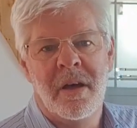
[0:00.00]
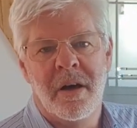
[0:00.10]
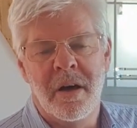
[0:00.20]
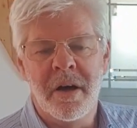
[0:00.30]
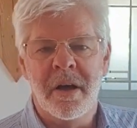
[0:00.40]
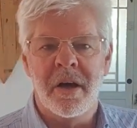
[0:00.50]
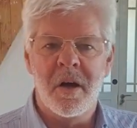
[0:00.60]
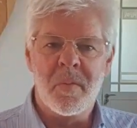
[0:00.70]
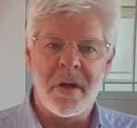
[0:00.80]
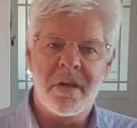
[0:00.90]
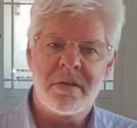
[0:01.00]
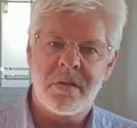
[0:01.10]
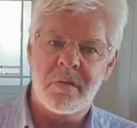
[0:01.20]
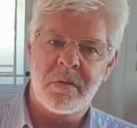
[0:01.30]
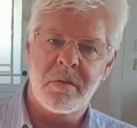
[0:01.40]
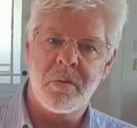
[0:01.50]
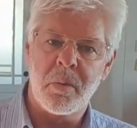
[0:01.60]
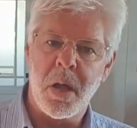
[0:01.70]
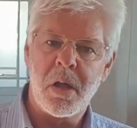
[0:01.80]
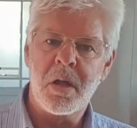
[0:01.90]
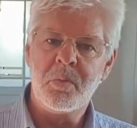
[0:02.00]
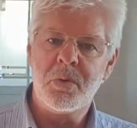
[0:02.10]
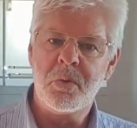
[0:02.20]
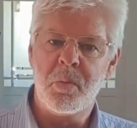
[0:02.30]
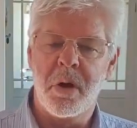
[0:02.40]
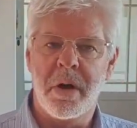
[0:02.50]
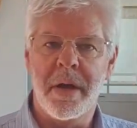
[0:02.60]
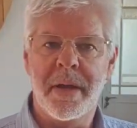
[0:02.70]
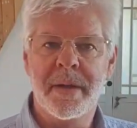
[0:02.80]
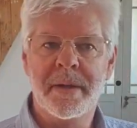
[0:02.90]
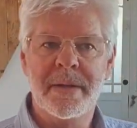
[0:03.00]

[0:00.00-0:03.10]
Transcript: Hi, I'm Hannes and welcome to my